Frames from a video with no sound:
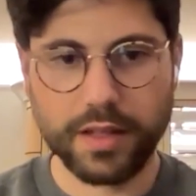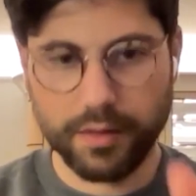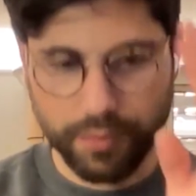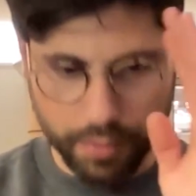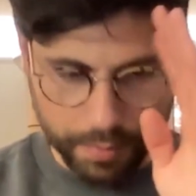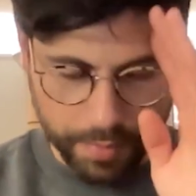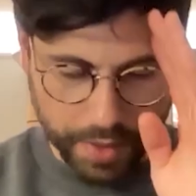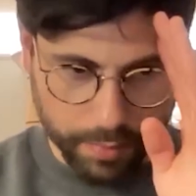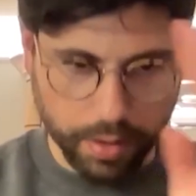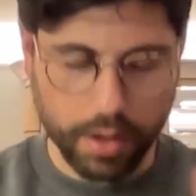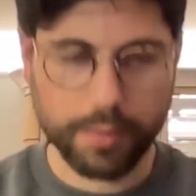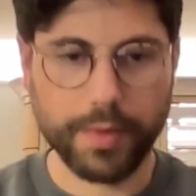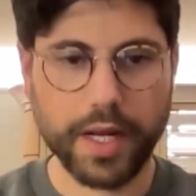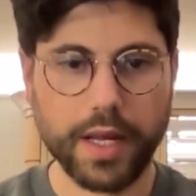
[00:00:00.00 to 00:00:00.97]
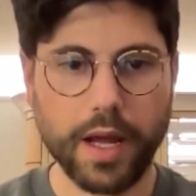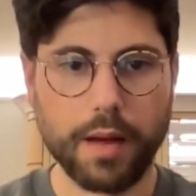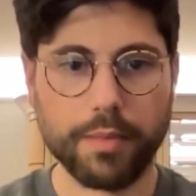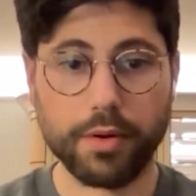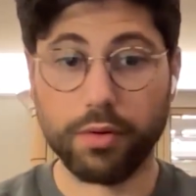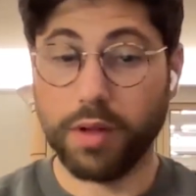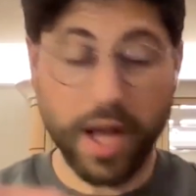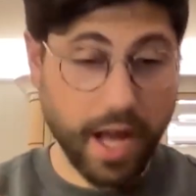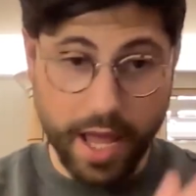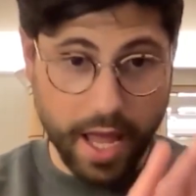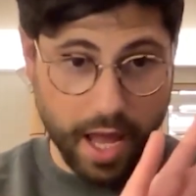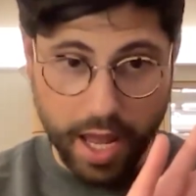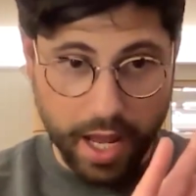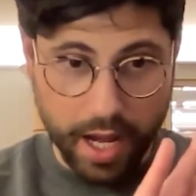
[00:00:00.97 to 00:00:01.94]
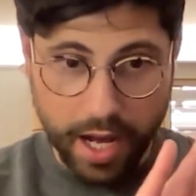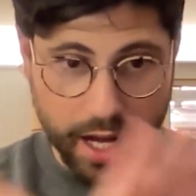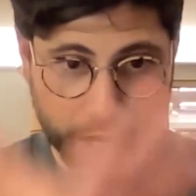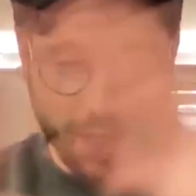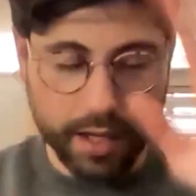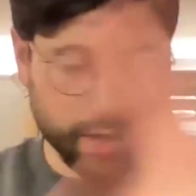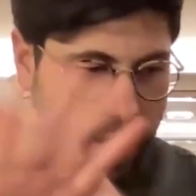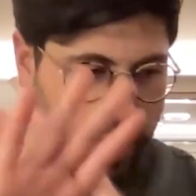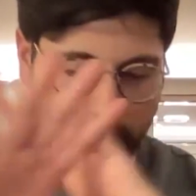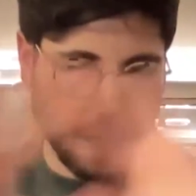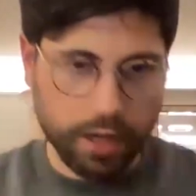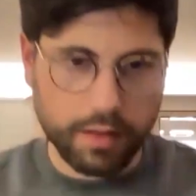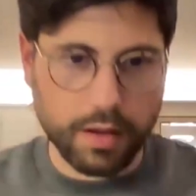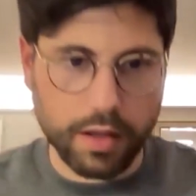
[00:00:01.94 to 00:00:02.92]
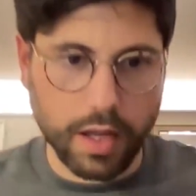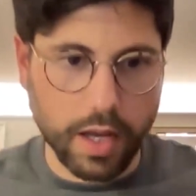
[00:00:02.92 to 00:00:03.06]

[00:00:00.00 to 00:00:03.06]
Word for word: thing for me to park my capital in any like in any.